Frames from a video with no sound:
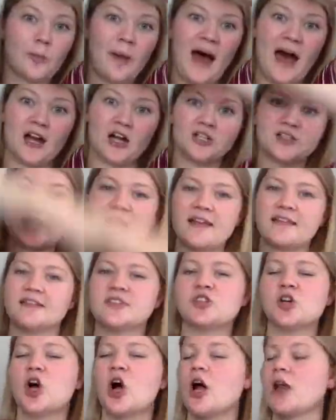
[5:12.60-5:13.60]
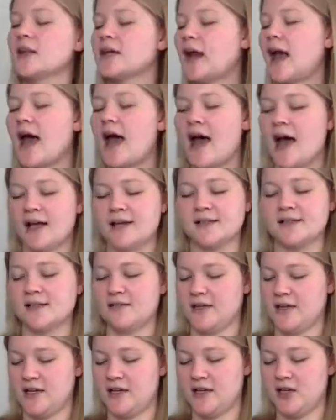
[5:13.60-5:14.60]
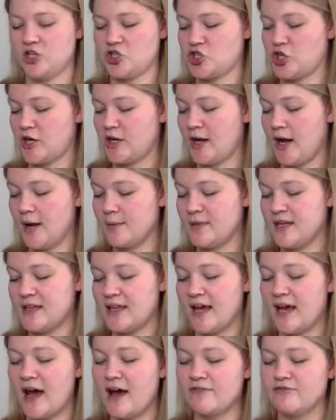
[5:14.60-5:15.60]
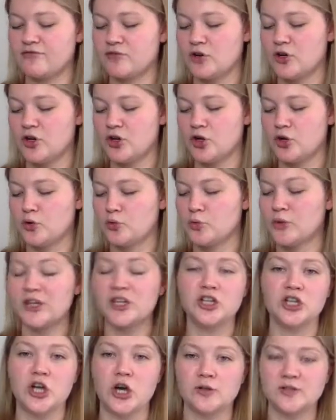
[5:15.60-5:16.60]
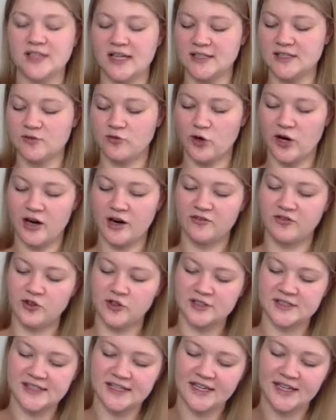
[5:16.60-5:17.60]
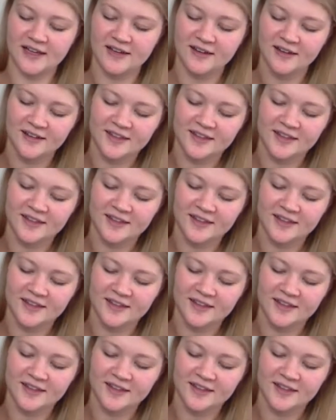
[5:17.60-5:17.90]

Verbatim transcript: patterns, and these are all in excellent condition. I mean, they have really no signs of wear. If you can see,